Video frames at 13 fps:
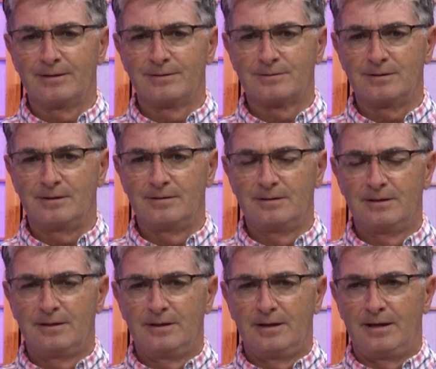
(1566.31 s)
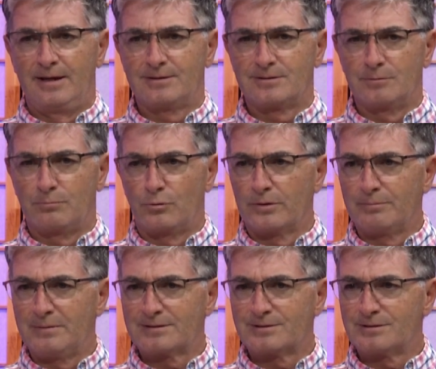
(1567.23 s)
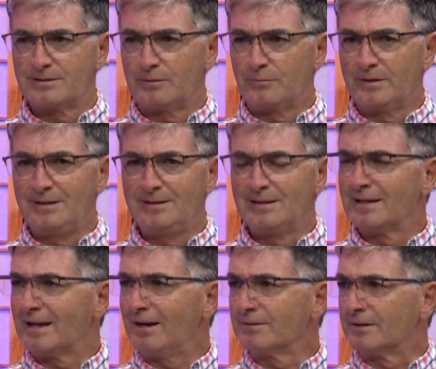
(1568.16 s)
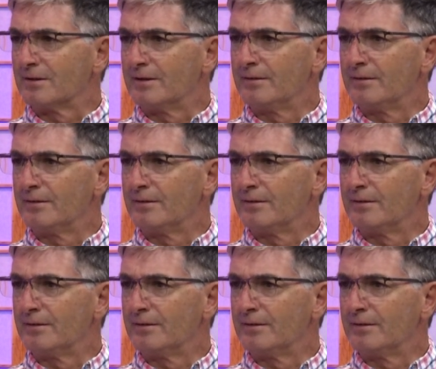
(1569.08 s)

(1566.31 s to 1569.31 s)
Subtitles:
it's an important message that we need to get out there.